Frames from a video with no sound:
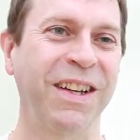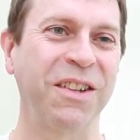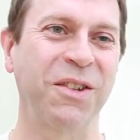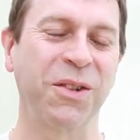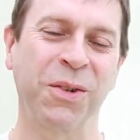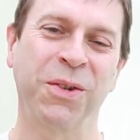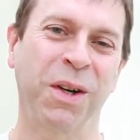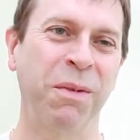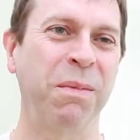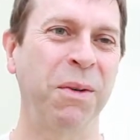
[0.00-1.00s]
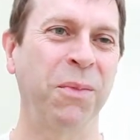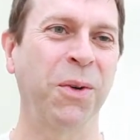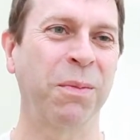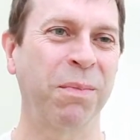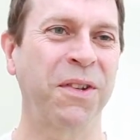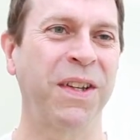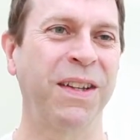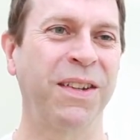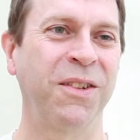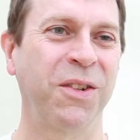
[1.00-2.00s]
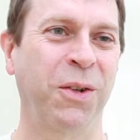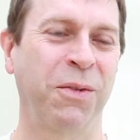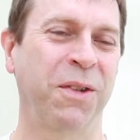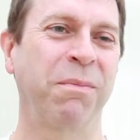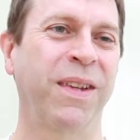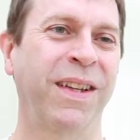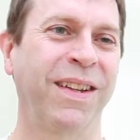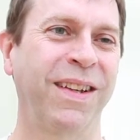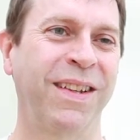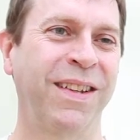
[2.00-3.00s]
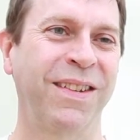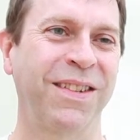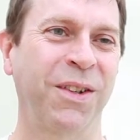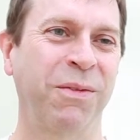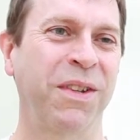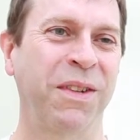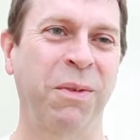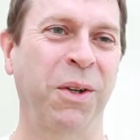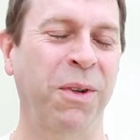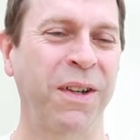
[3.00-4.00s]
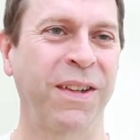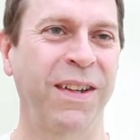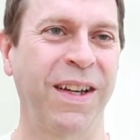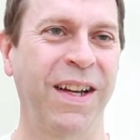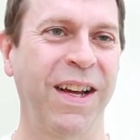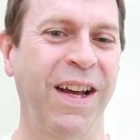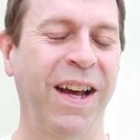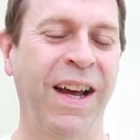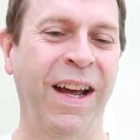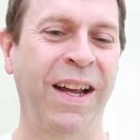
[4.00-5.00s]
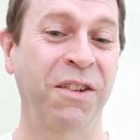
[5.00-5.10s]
So a wee bit more percentage of something is obviously well worth it.